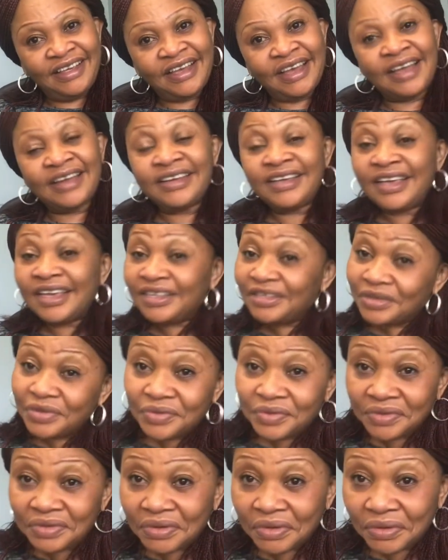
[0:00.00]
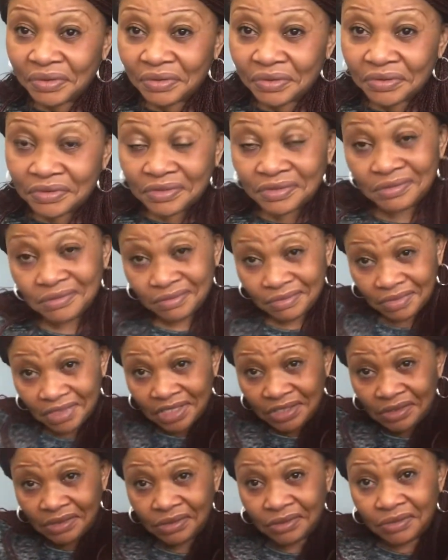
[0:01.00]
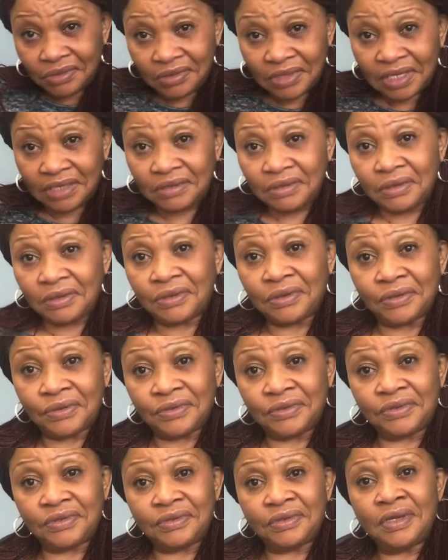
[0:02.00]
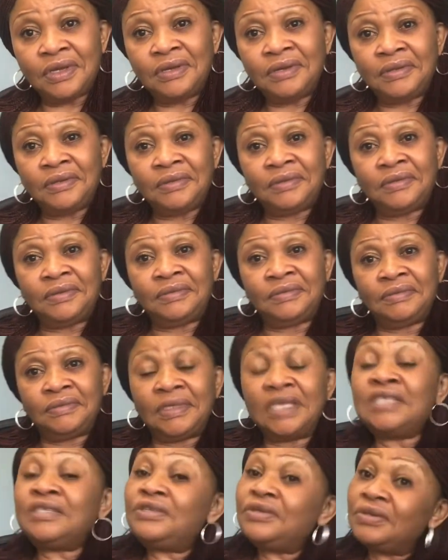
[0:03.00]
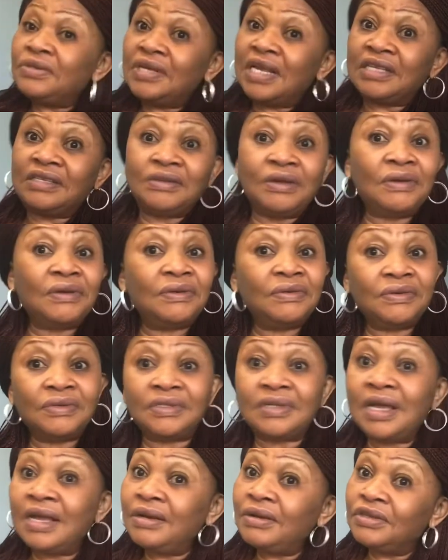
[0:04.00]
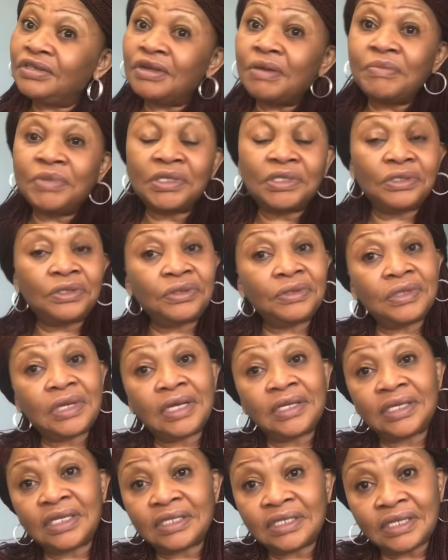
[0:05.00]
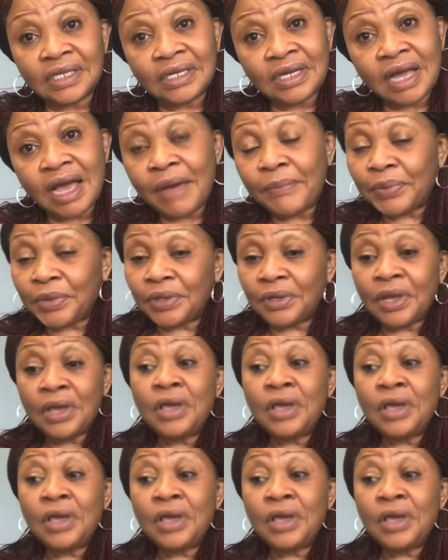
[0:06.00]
And guess who's going to lose? It's you that's going to lose. It's you that's going to lose. I know somebody too that this thing happened.